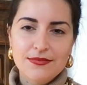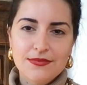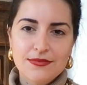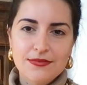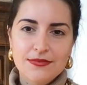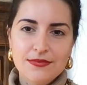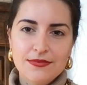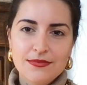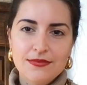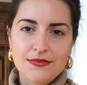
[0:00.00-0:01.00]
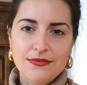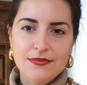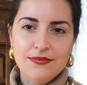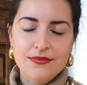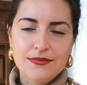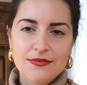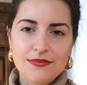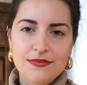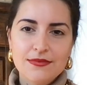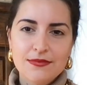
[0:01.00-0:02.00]

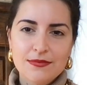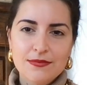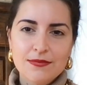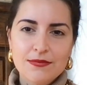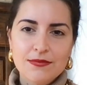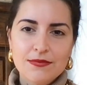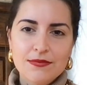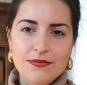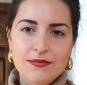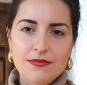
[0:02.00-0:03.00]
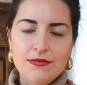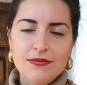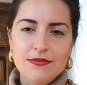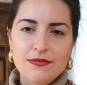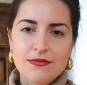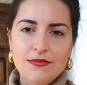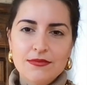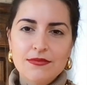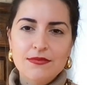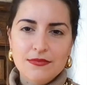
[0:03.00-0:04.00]

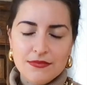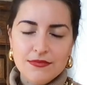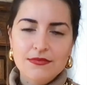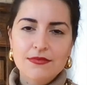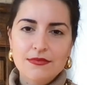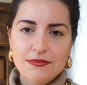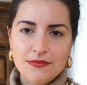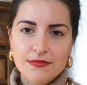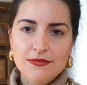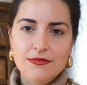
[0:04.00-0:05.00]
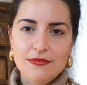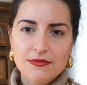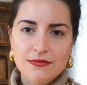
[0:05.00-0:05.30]
No words are spoken by the person on screen.